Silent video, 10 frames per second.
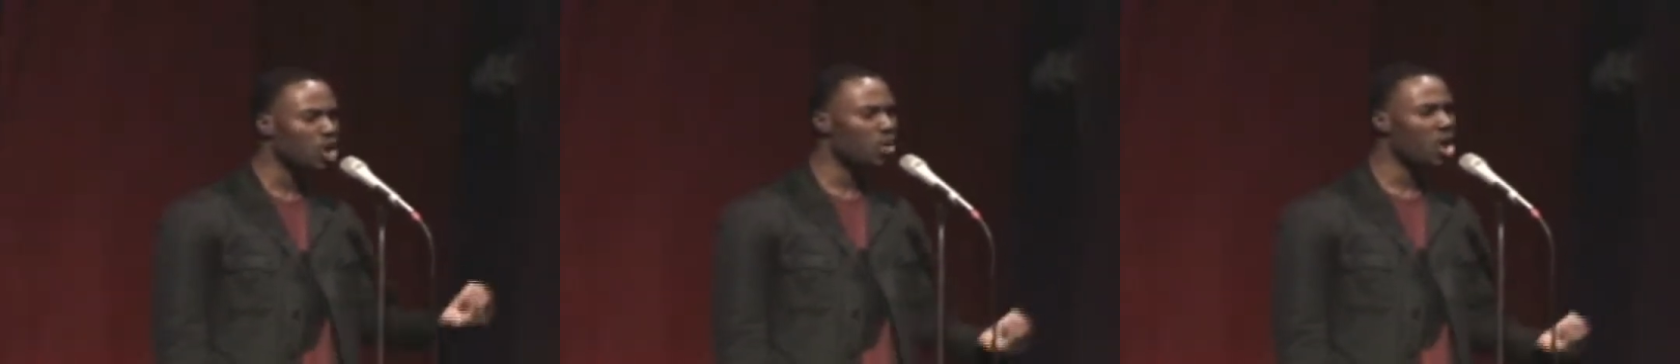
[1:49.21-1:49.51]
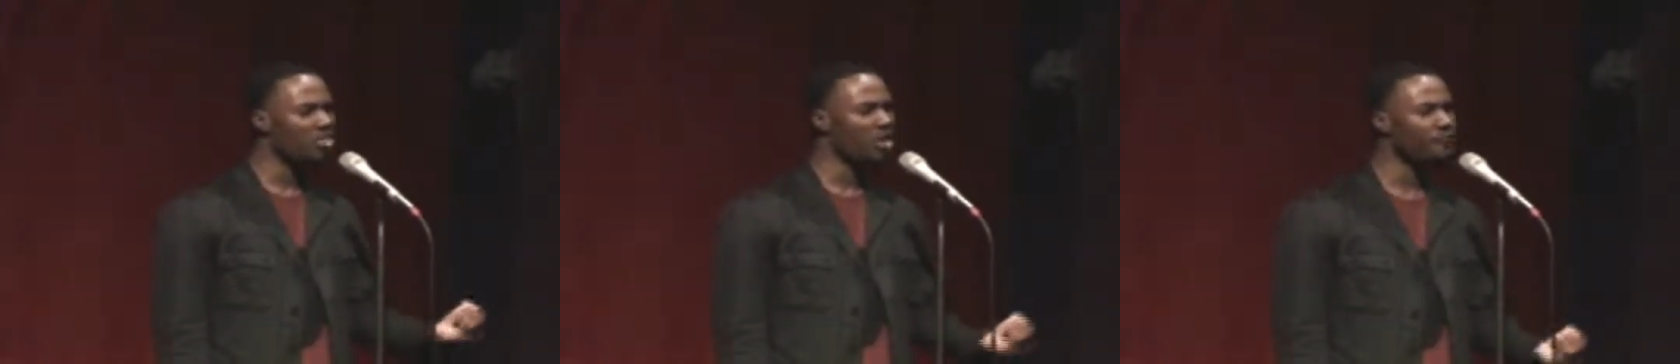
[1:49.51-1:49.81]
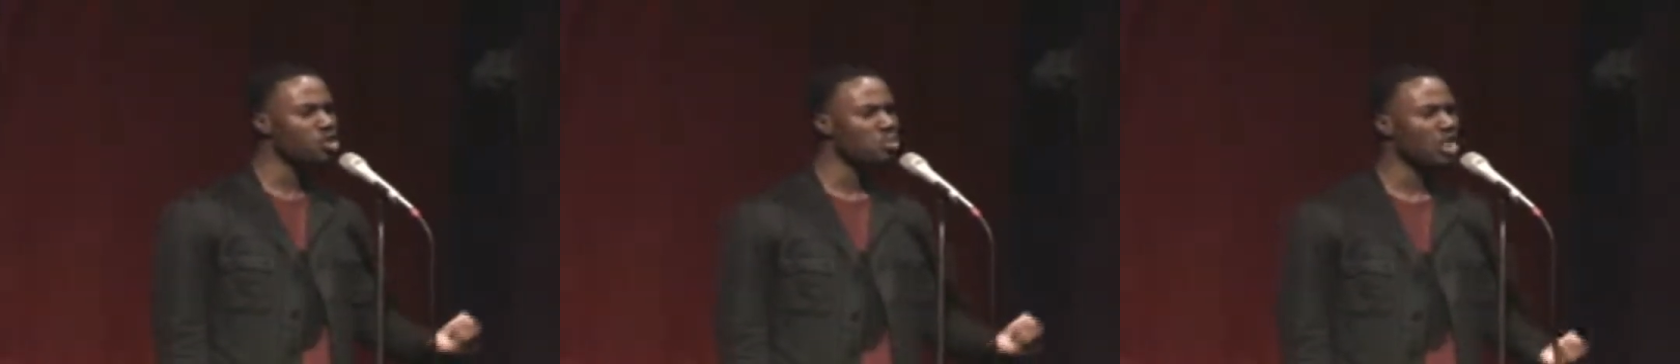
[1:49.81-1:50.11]
No more than a
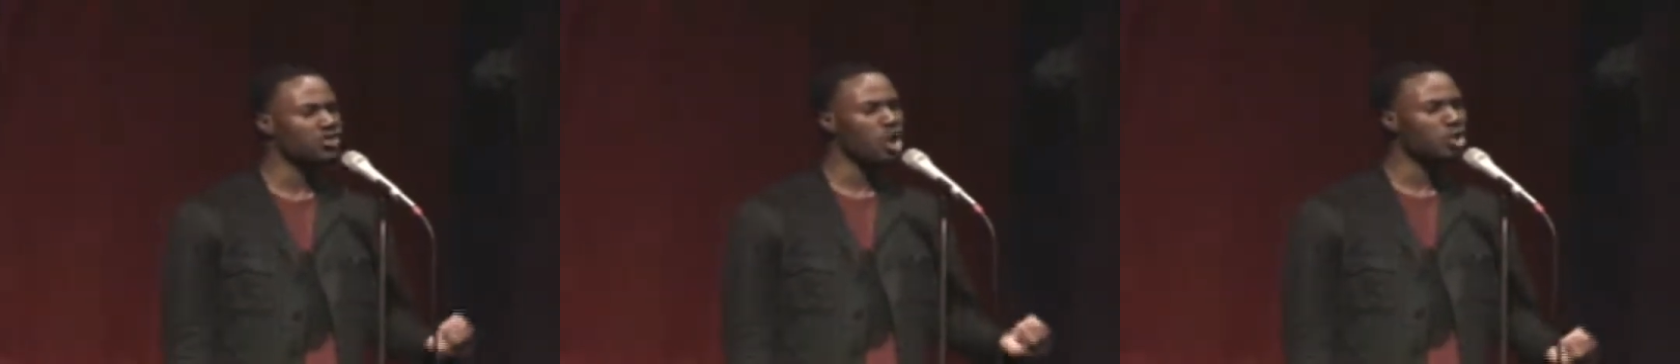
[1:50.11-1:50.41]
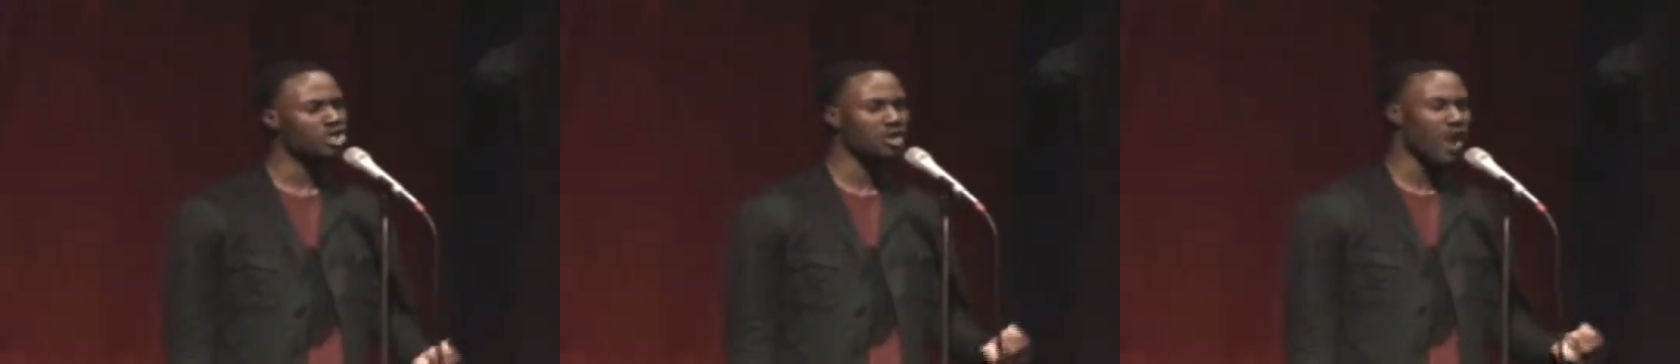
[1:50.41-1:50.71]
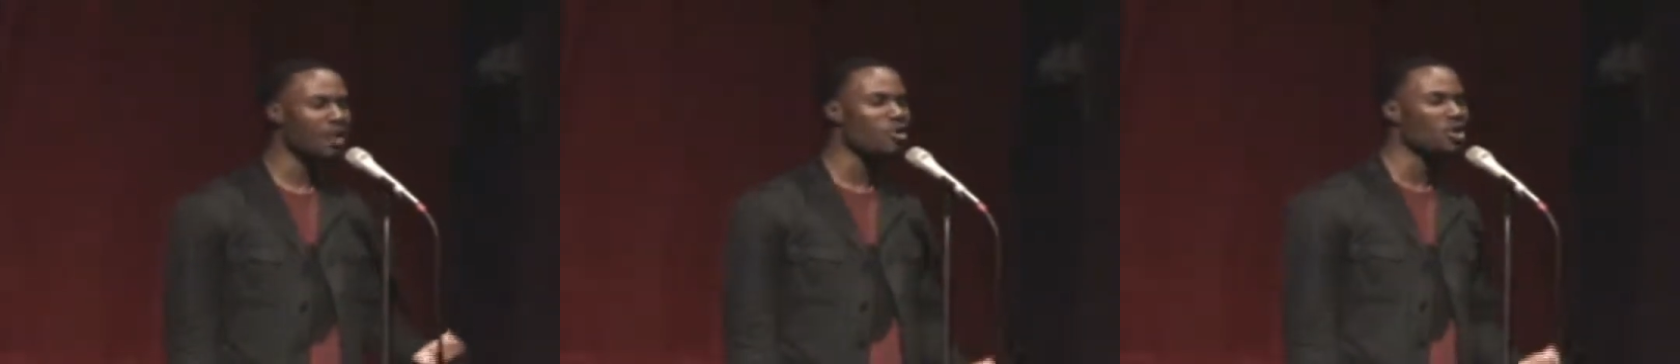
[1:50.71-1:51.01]
few months old, she
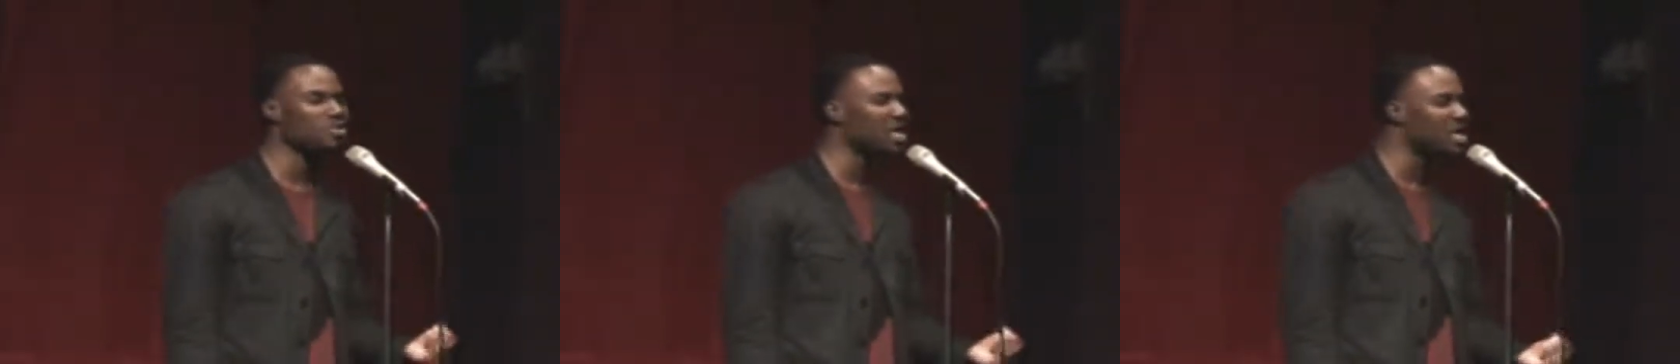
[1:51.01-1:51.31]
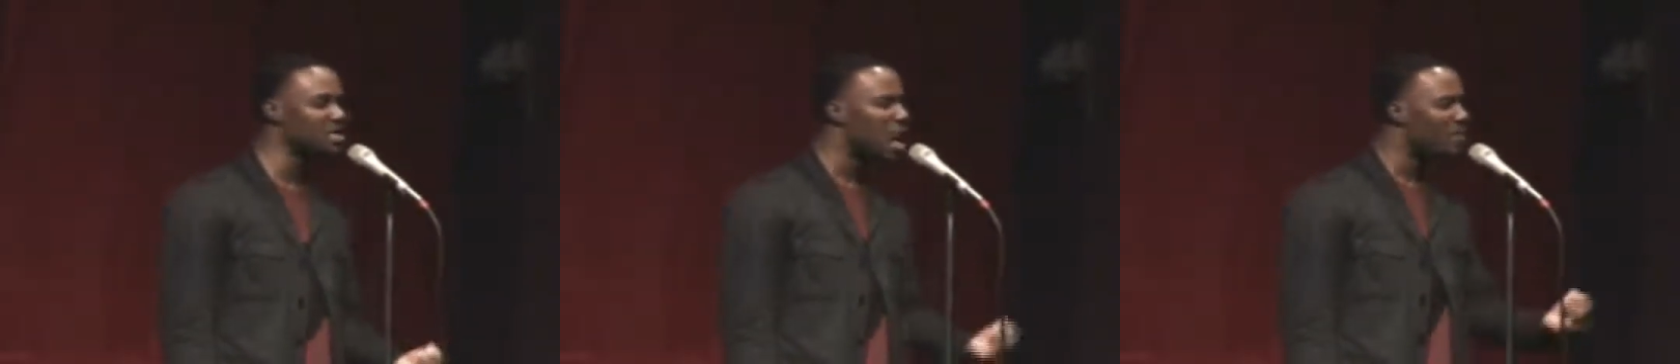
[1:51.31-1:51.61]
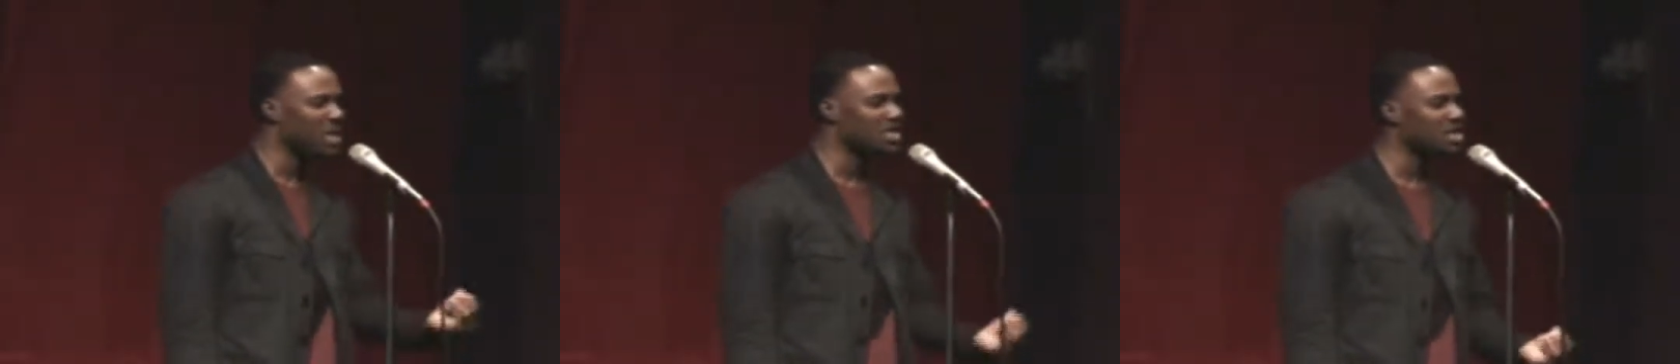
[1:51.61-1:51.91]
cried grown-up tears
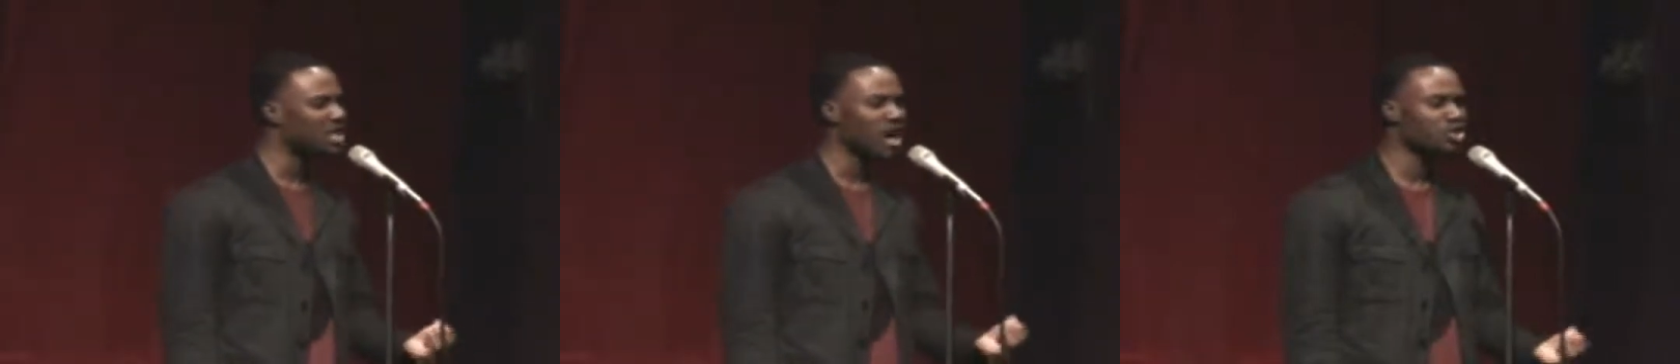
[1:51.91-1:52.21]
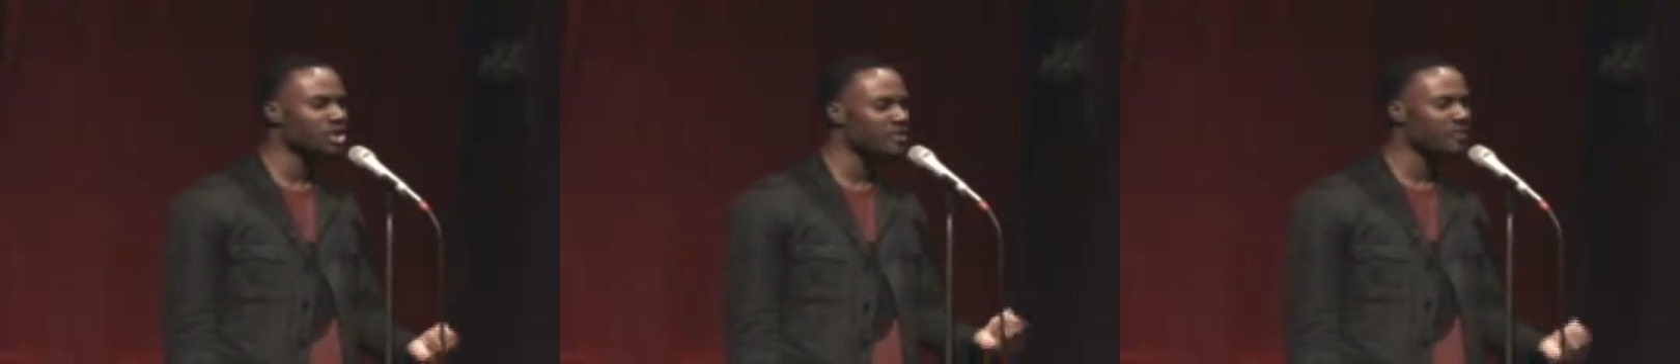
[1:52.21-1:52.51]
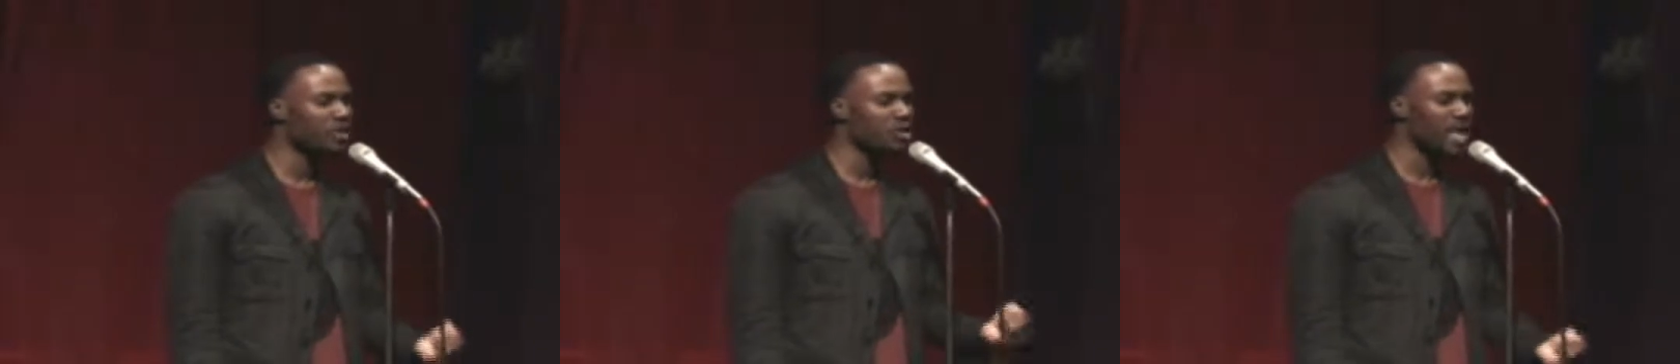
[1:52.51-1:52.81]
because a child should never
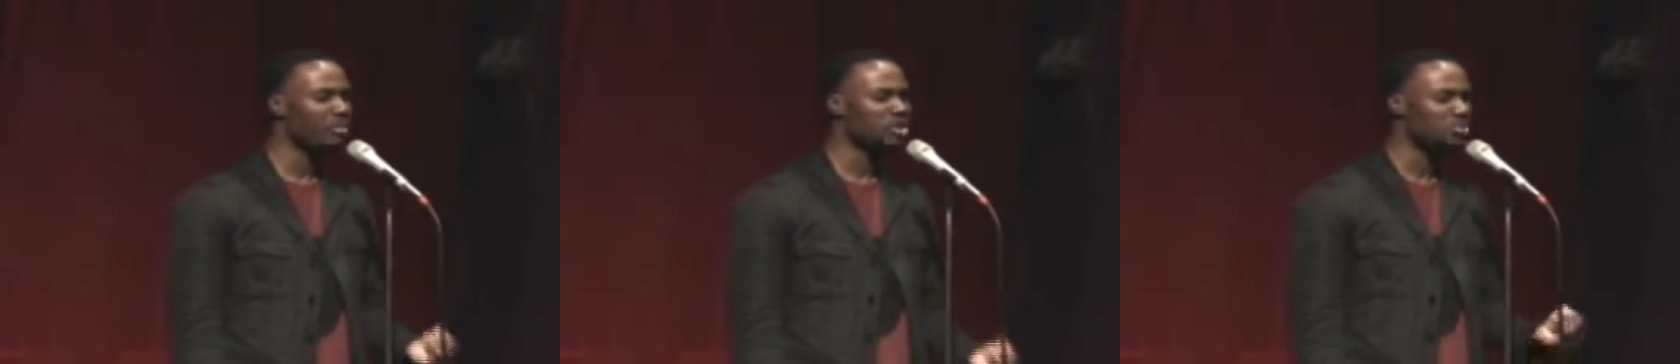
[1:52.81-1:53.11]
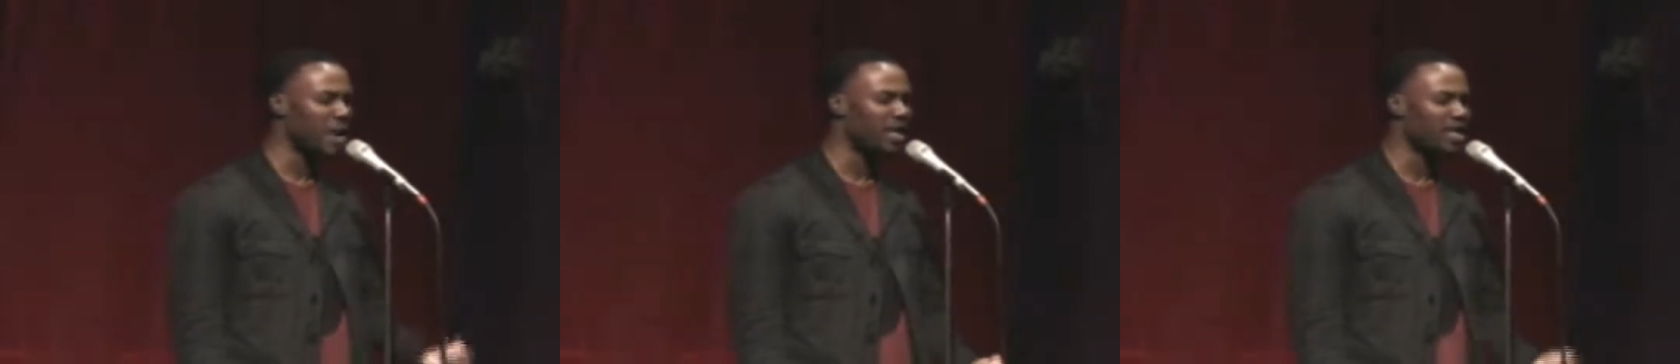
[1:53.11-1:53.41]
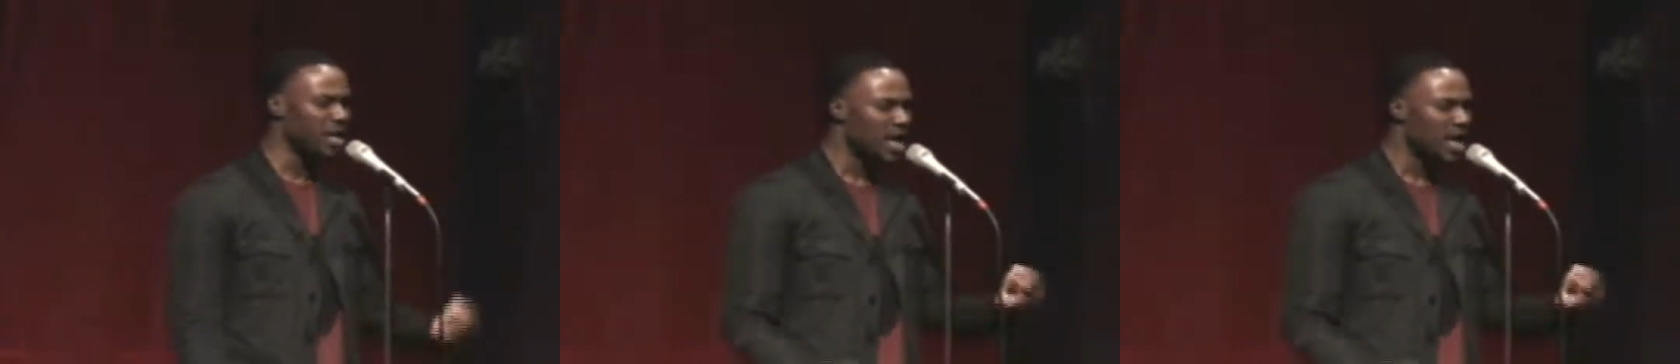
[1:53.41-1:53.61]
feel that much pain.